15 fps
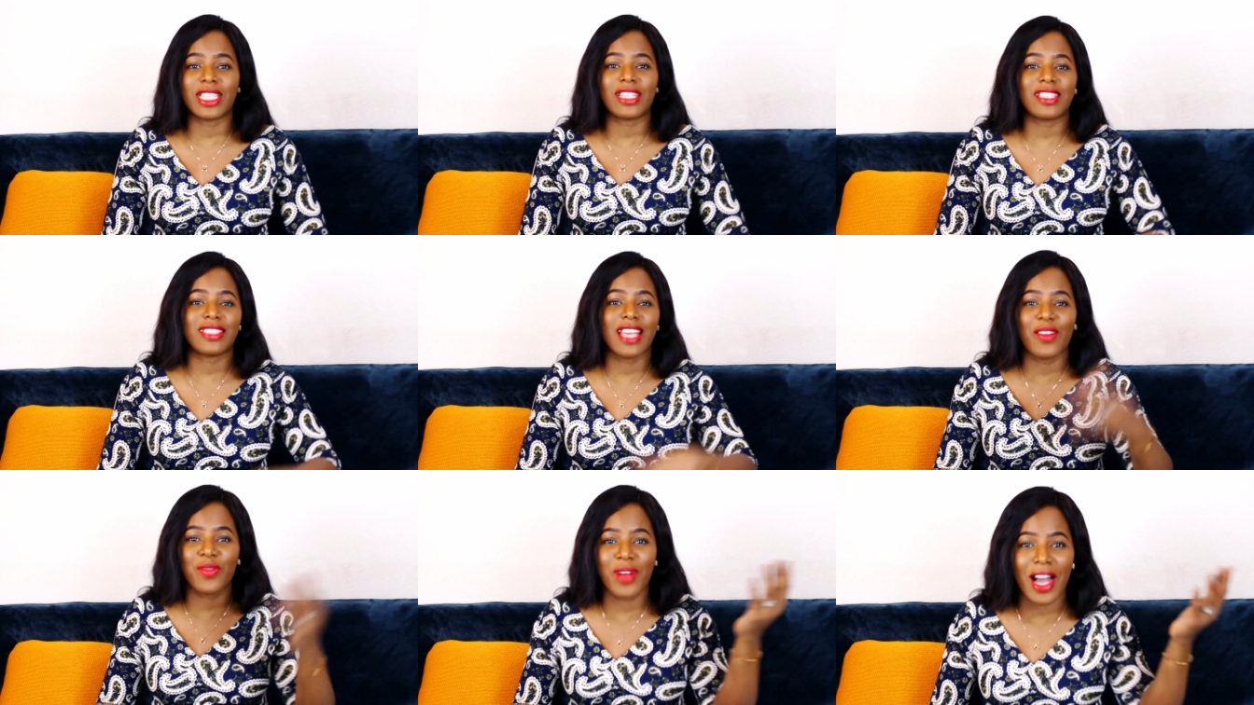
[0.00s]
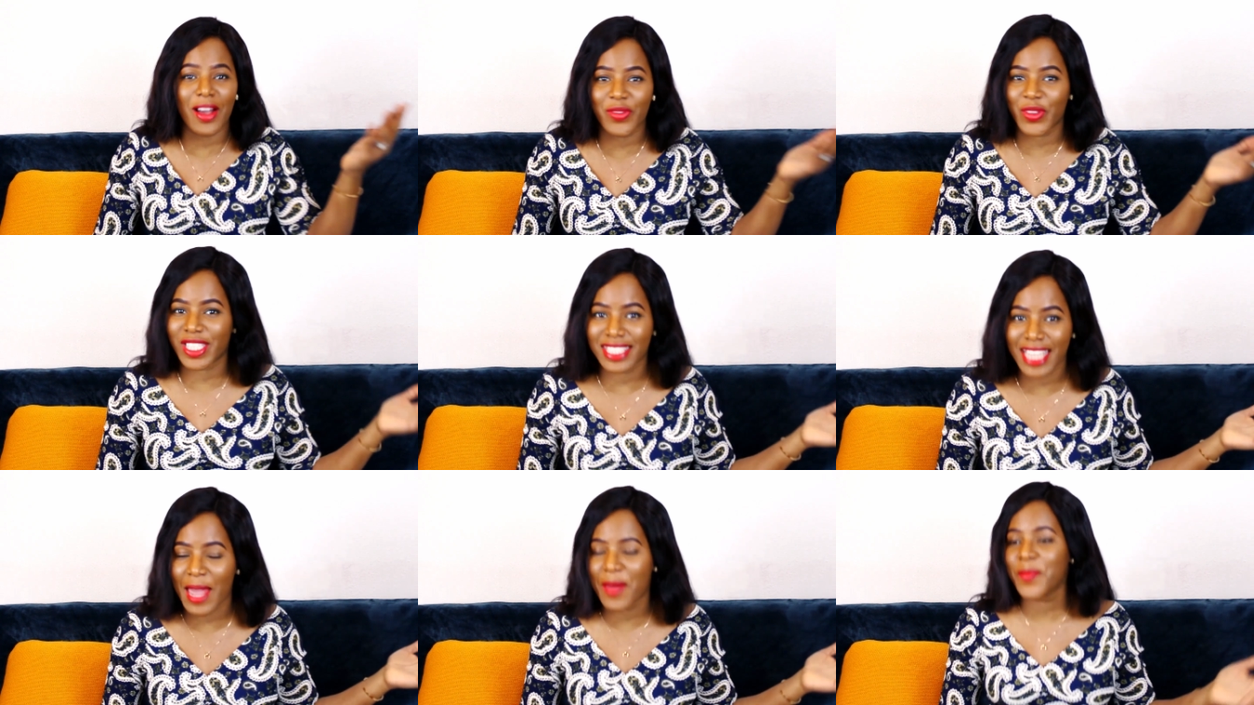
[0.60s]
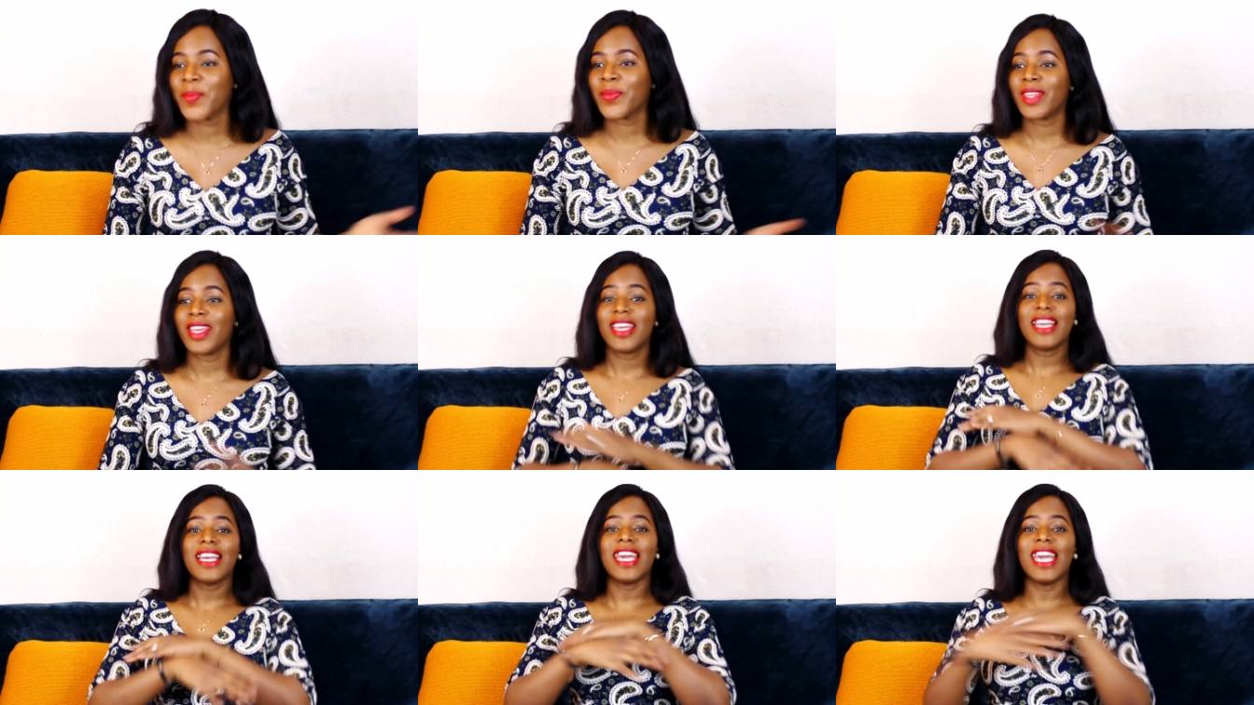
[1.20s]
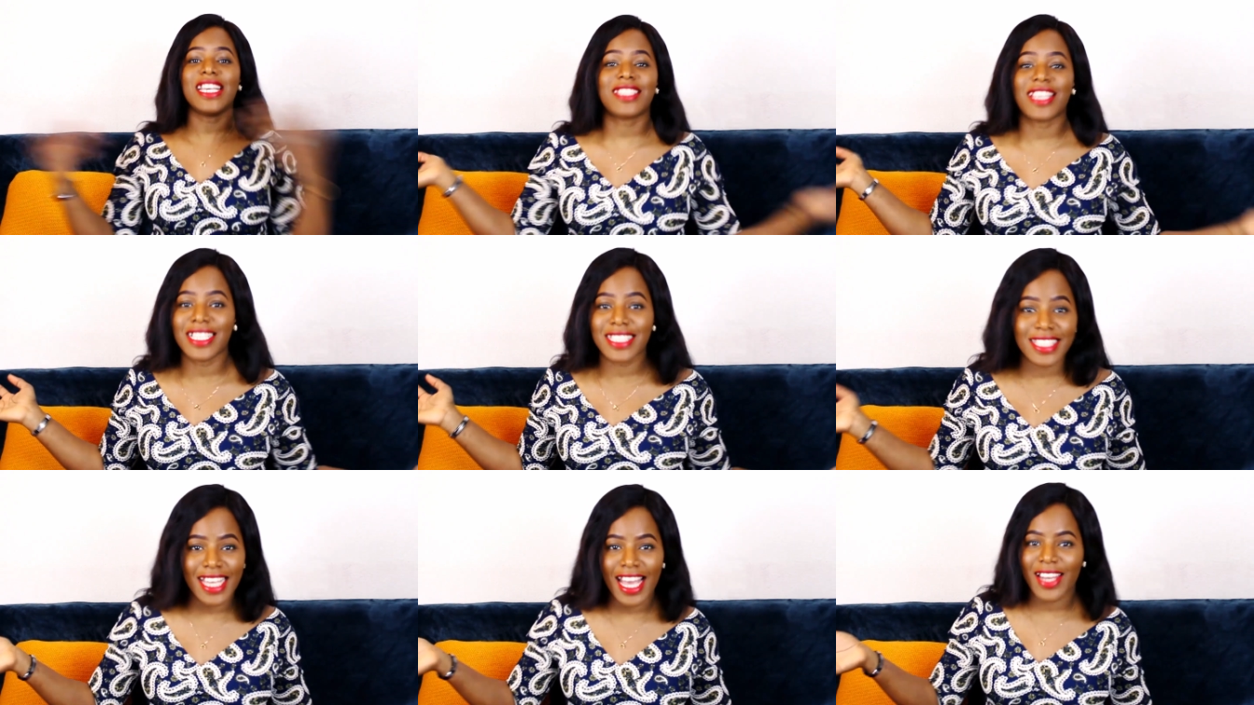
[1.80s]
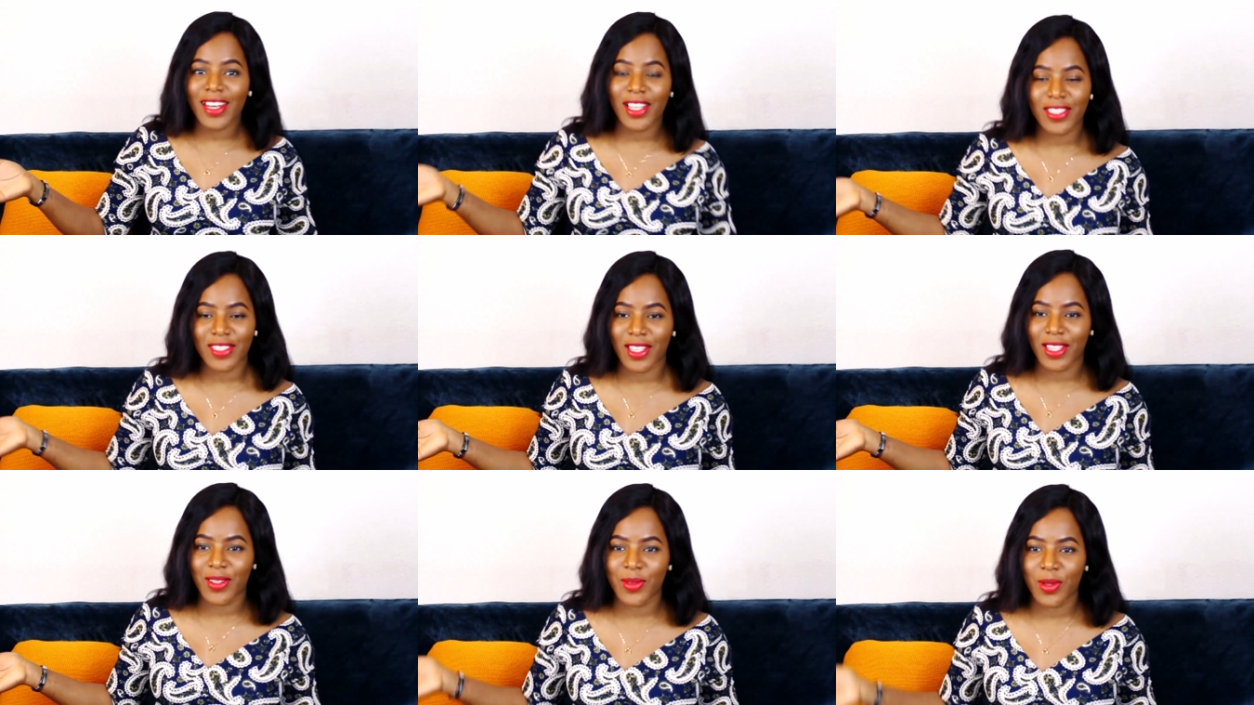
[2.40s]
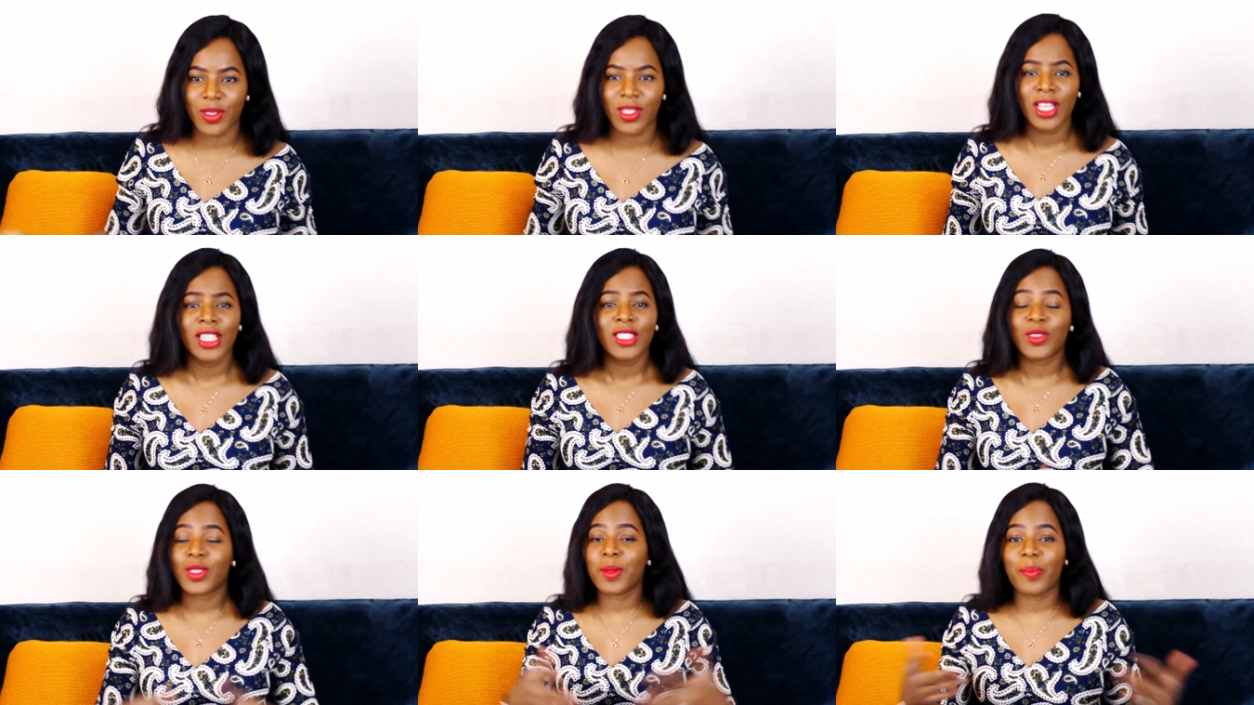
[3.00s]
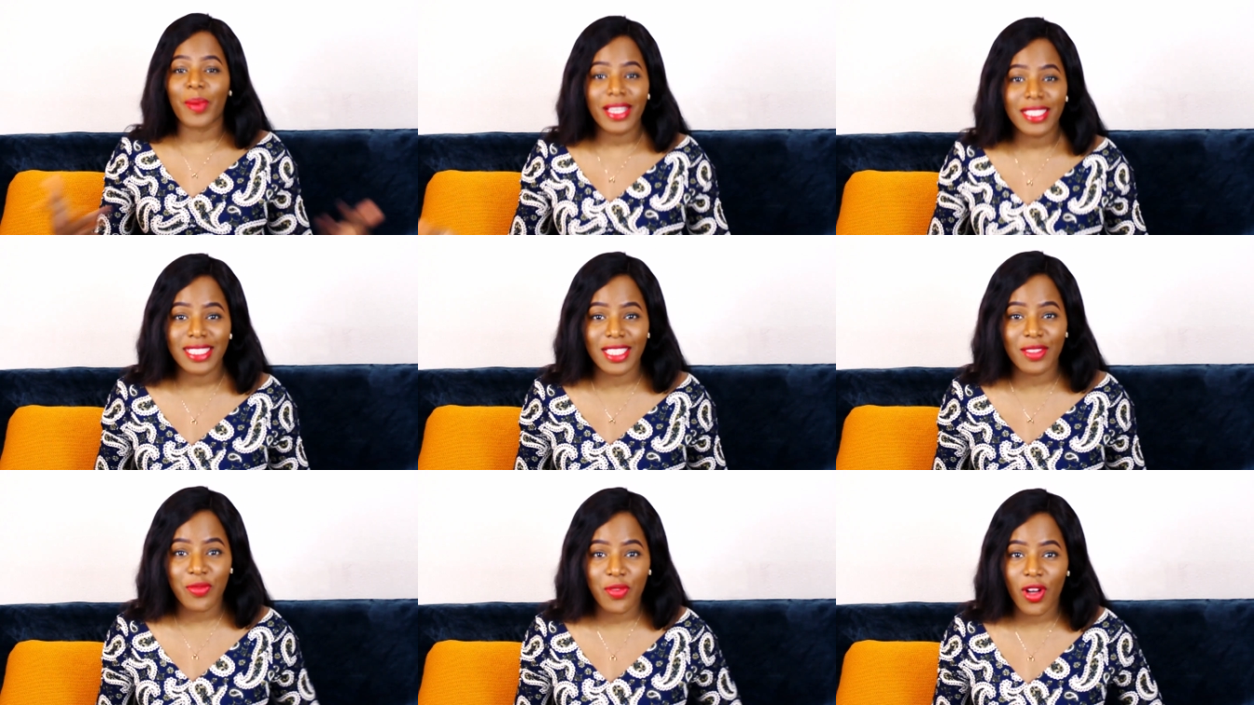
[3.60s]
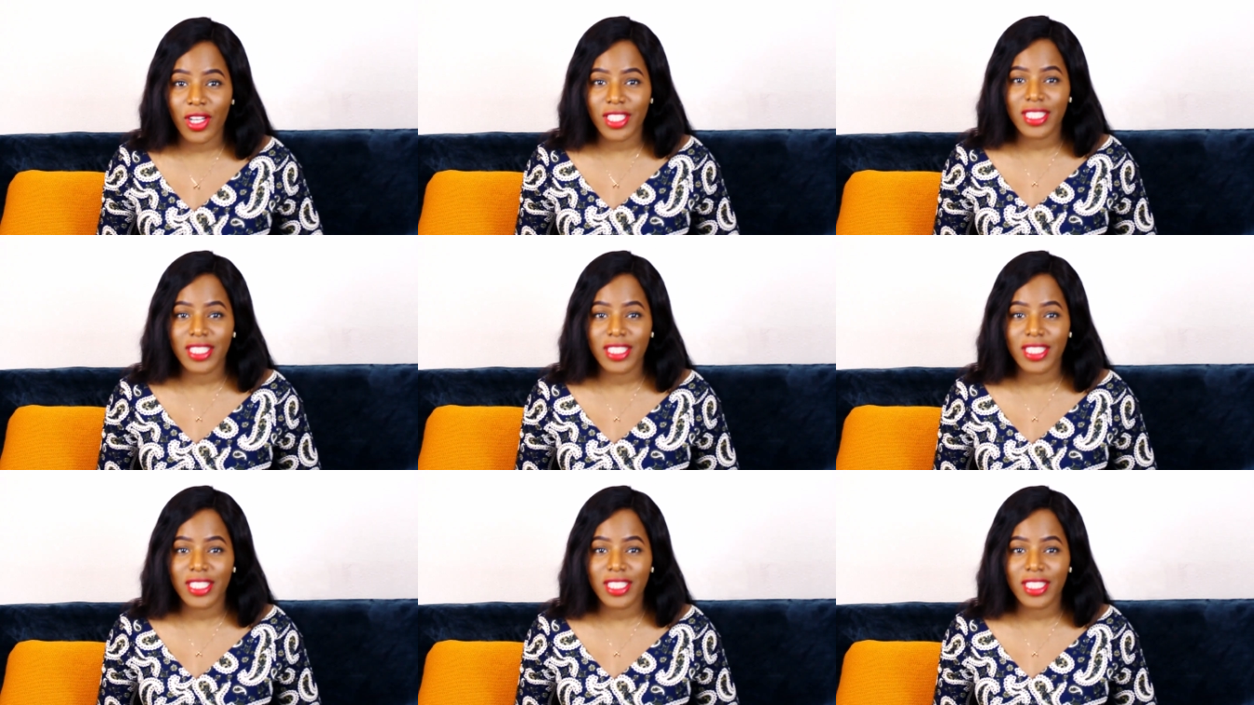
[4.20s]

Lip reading: does not even have your time, it's going to get lost on the road. So the best thing for